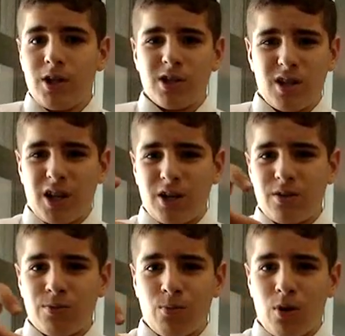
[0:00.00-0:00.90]
It's like
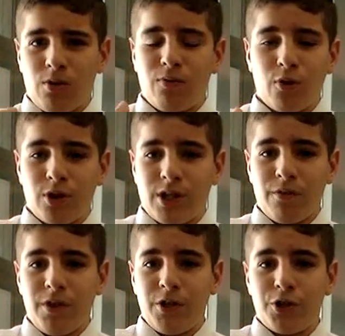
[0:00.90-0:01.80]
small 4 or
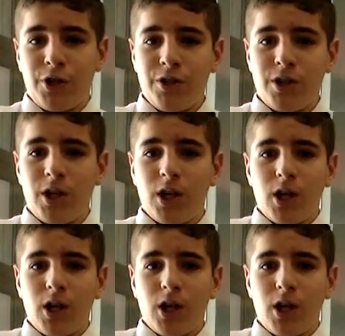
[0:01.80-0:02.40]
7 inches.